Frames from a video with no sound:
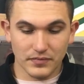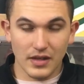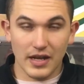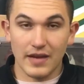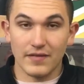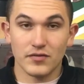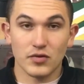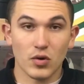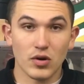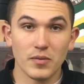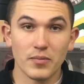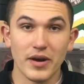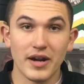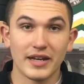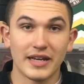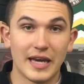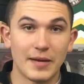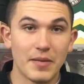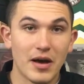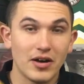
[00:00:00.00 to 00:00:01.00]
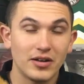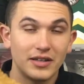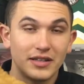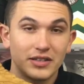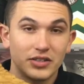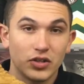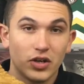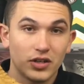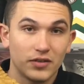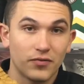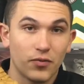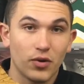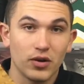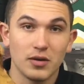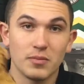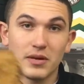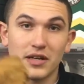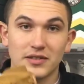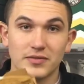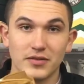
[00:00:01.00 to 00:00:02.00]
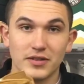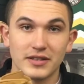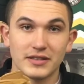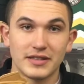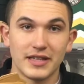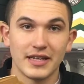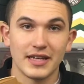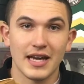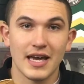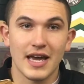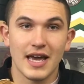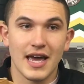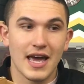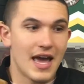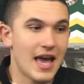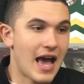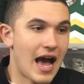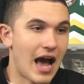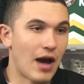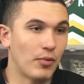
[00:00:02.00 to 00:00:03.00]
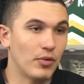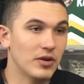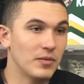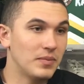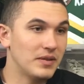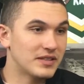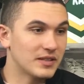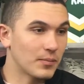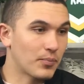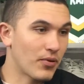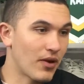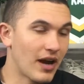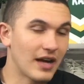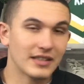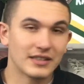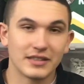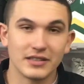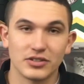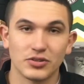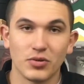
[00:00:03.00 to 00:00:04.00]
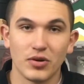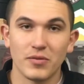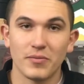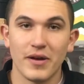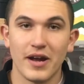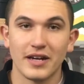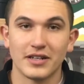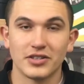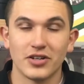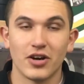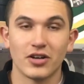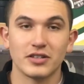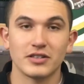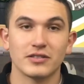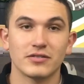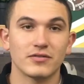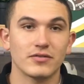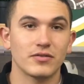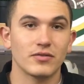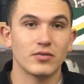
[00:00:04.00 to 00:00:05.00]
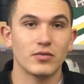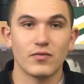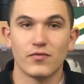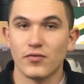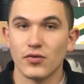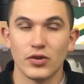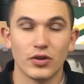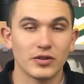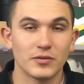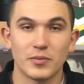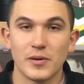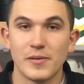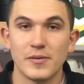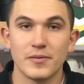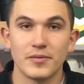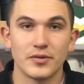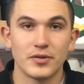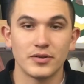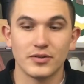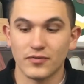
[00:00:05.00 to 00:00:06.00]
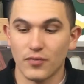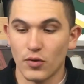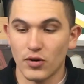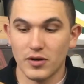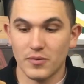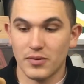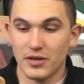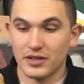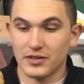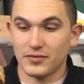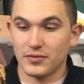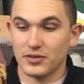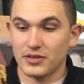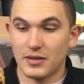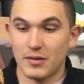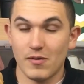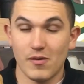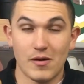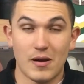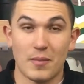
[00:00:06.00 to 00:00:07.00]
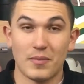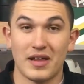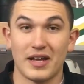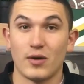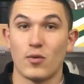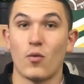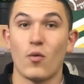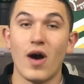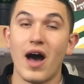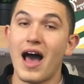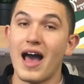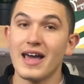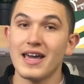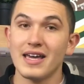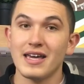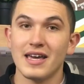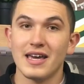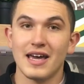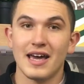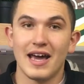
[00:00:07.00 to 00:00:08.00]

if Jordan Brand came out and charged 400 bucks for this thing, I wouldn't be surprised because Jordan Brand charges for those premium shoes 400 bucks for some of them. I'm like, why?